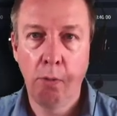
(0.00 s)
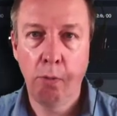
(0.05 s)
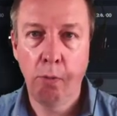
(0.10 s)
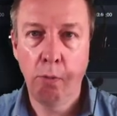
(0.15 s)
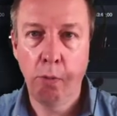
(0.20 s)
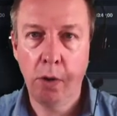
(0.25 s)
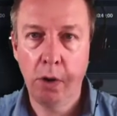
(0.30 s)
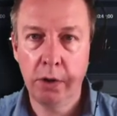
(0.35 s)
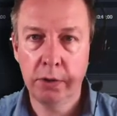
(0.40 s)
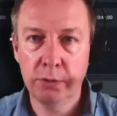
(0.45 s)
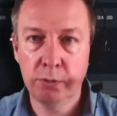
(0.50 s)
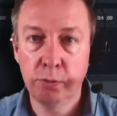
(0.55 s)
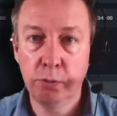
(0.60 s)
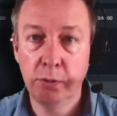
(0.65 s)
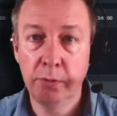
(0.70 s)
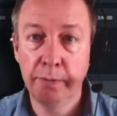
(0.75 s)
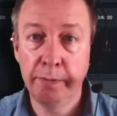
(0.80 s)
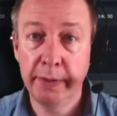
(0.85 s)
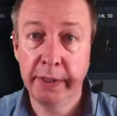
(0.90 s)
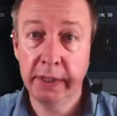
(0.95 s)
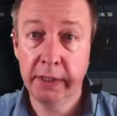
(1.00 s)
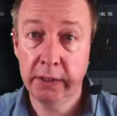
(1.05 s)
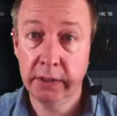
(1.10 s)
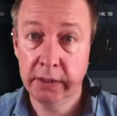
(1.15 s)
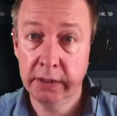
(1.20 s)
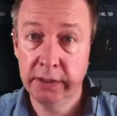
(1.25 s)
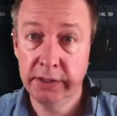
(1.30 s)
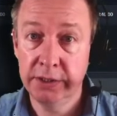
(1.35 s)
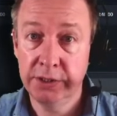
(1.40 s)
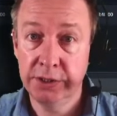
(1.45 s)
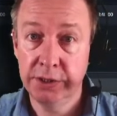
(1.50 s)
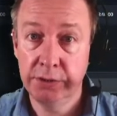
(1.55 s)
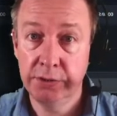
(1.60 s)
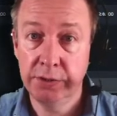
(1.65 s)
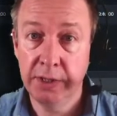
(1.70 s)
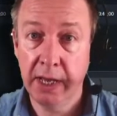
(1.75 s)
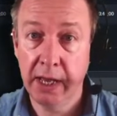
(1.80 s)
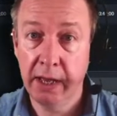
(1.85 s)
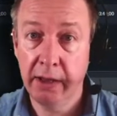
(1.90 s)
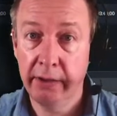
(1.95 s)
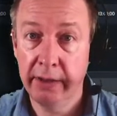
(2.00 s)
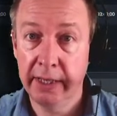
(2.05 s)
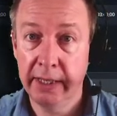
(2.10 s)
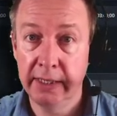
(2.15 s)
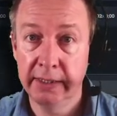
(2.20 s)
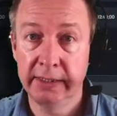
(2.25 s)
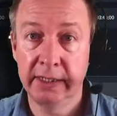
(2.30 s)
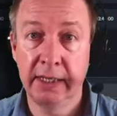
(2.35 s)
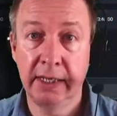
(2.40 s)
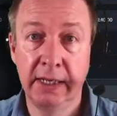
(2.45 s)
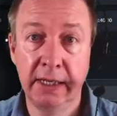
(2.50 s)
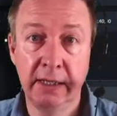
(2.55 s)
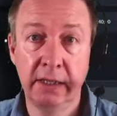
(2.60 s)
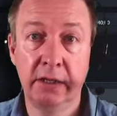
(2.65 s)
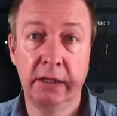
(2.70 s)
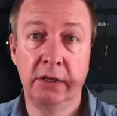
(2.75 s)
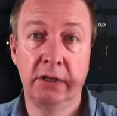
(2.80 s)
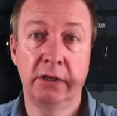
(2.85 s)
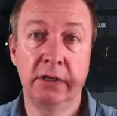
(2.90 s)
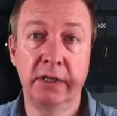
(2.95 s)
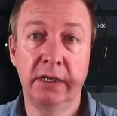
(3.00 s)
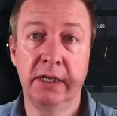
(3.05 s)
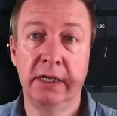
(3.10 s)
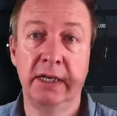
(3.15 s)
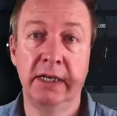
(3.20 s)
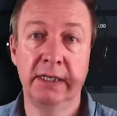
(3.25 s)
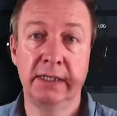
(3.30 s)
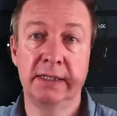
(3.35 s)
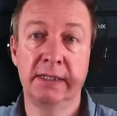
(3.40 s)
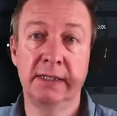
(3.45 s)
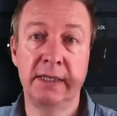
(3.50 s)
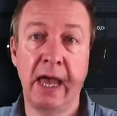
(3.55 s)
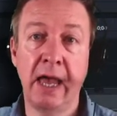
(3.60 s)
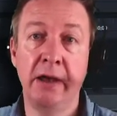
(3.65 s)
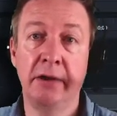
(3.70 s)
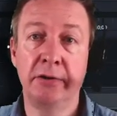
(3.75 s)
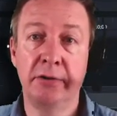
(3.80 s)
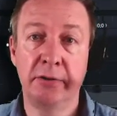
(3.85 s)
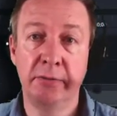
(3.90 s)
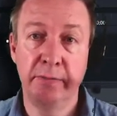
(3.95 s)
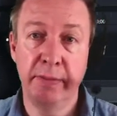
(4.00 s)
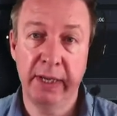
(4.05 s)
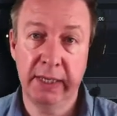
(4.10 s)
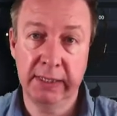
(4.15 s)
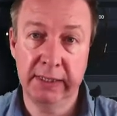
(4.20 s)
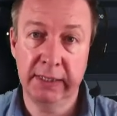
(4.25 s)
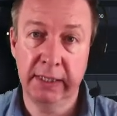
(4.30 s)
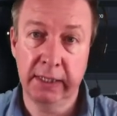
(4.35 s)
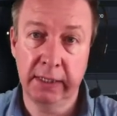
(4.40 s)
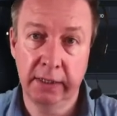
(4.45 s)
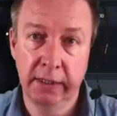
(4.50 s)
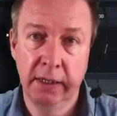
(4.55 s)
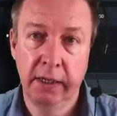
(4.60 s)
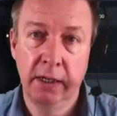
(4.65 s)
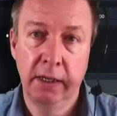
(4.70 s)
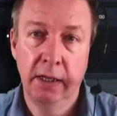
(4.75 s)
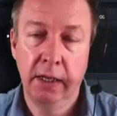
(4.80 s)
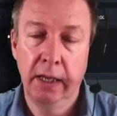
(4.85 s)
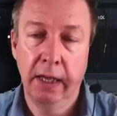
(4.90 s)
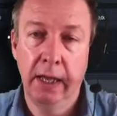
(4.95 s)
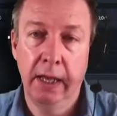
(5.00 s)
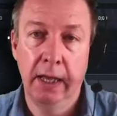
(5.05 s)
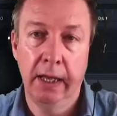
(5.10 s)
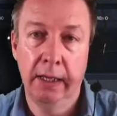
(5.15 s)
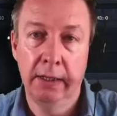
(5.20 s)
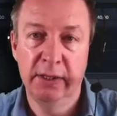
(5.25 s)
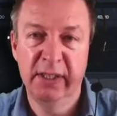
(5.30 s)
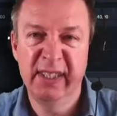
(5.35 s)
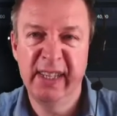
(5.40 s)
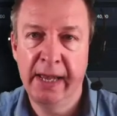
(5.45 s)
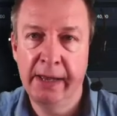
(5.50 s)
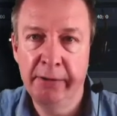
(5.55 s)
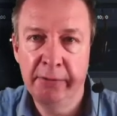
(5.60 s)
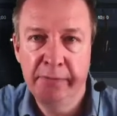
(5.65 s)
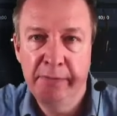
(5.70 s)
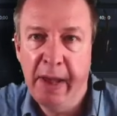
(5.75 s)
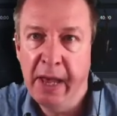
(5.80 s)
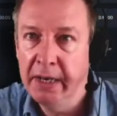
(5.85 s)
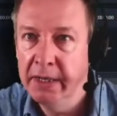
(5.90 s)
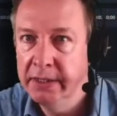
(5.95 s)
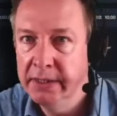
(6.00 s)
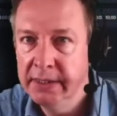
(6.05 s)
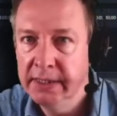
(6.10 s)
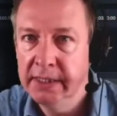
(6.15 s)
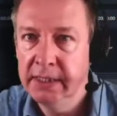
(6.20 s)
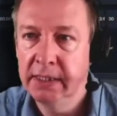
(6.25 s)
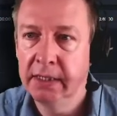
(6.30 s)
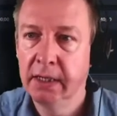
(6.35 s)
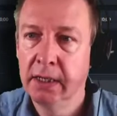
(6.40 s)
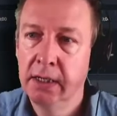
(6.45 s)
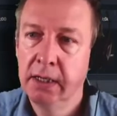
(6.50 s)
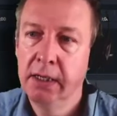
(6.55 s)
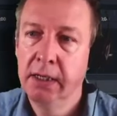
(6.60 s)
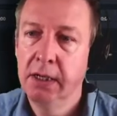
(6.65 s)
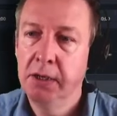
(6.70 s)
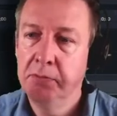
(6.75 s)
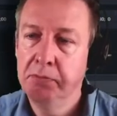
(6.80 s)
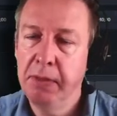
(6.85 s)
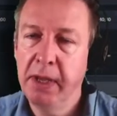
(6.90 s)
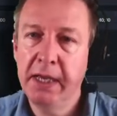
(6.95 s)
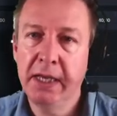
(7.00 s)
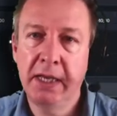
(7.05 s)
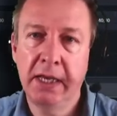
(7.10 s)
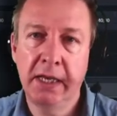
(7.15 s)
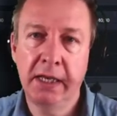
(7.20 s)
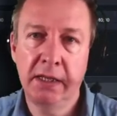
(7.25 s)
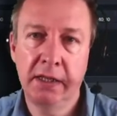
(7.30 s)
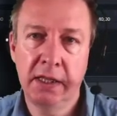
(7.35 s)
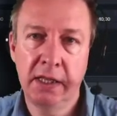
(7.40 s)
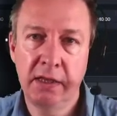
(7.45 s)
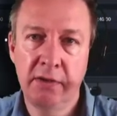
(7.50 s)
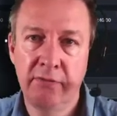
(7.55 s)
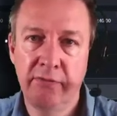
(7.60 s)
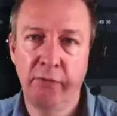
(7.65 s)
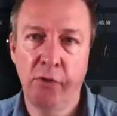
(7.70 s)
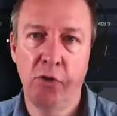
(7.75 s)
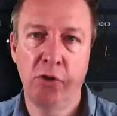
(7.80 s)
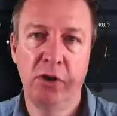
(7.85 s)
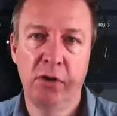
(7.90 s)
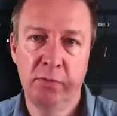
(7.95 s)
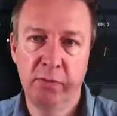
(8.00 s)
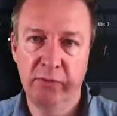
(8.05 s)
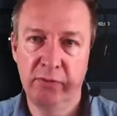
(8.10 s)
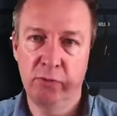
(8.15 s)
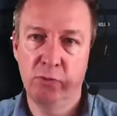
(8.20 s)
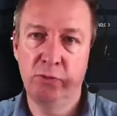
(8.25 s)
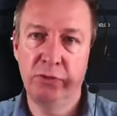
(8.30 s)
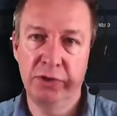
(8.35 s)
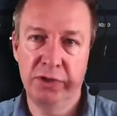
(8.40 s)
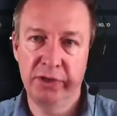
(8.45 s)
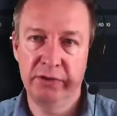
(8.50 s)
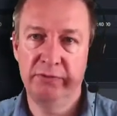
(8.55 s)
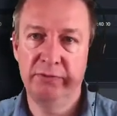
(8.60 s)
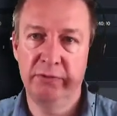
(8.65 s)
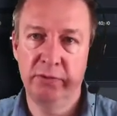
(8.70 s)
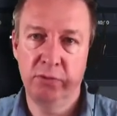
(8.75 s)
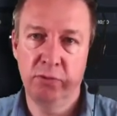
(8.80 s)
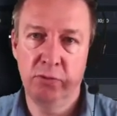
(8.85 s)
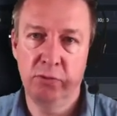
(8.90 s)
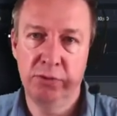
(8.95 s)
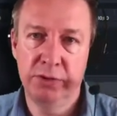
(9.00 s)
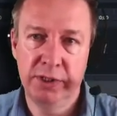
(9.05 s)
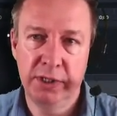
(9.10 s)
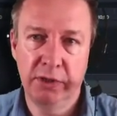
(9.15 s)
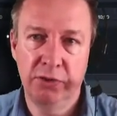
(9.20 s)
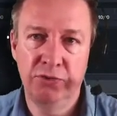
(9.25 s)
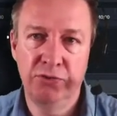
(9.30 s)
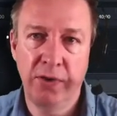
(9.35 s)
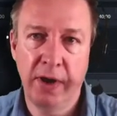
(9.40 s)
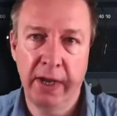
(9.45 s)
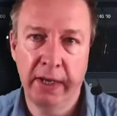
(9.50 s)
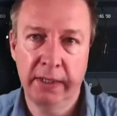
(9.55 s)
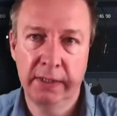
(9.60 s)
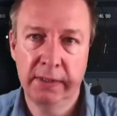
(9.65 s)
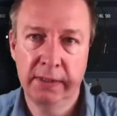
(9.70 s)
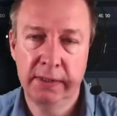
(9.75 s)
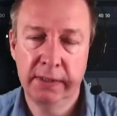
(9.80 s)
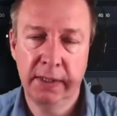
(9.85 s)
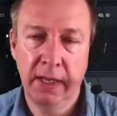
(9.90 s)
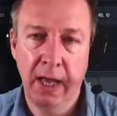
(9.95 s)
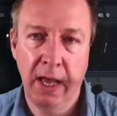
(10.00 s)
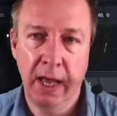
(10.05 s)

What would be good to do now is a little look at sound mixing, sound balancing, making the volume of all the different audio tracks